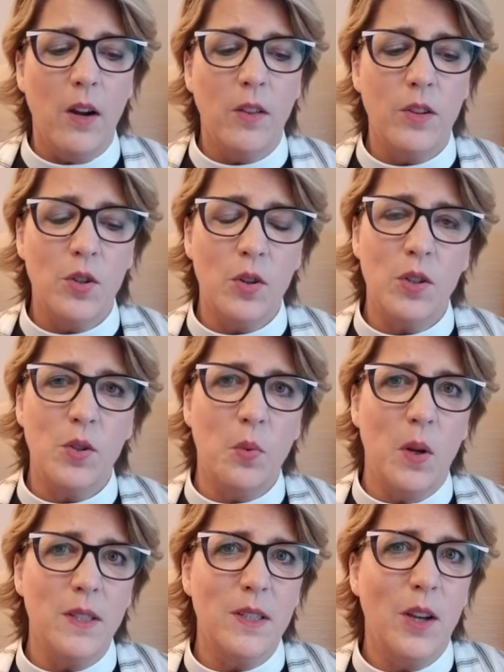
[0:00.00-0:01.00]
the church
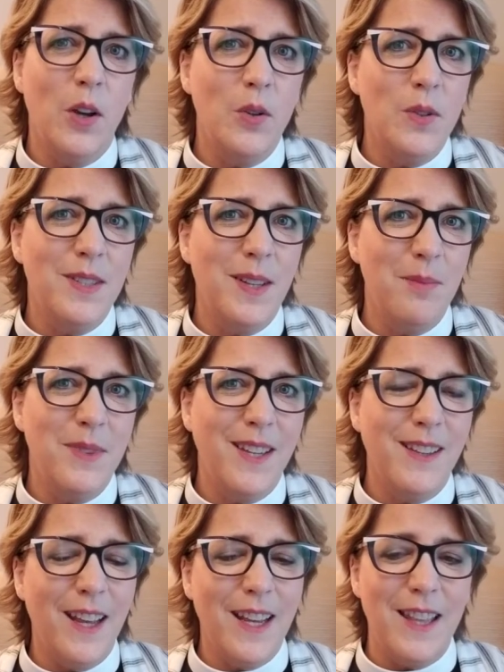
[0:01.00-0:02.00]
wants to host
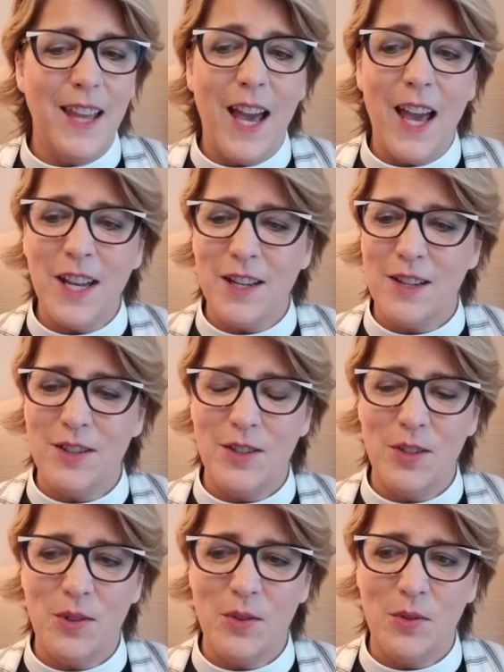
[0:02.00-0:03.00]
something like that and
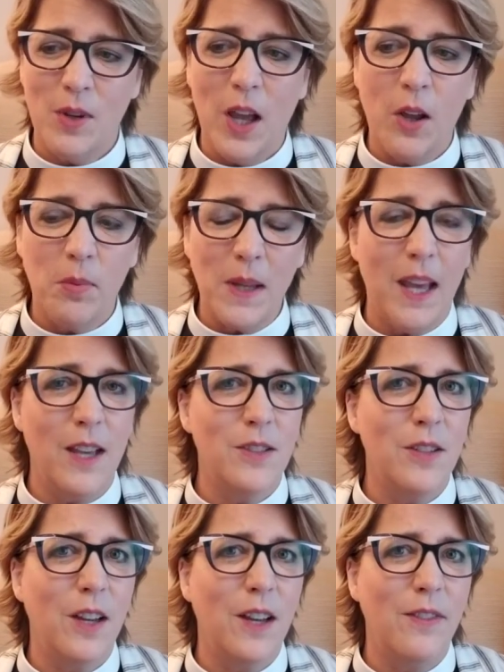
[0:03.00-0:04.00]
to help
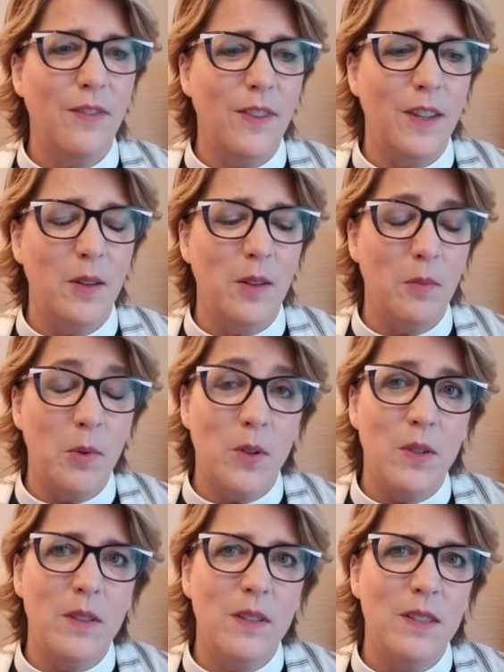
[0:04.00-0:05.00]
cast off the
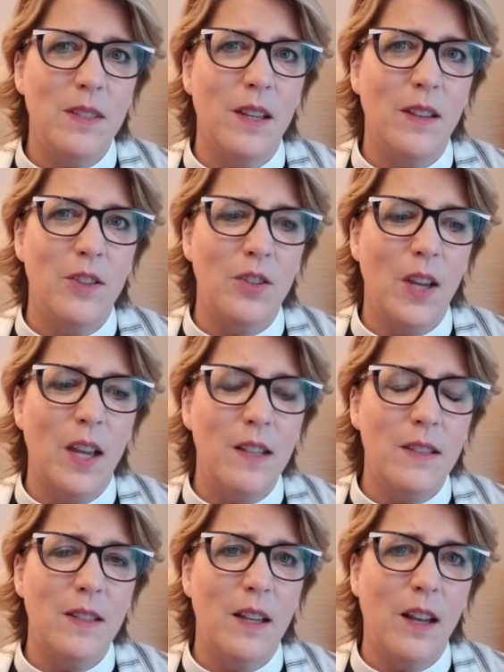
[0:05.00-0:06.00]
burdens and the
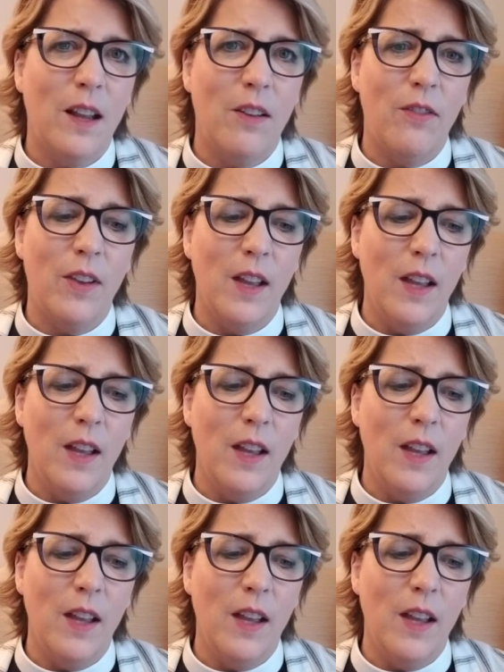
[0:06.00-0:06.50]
chains that have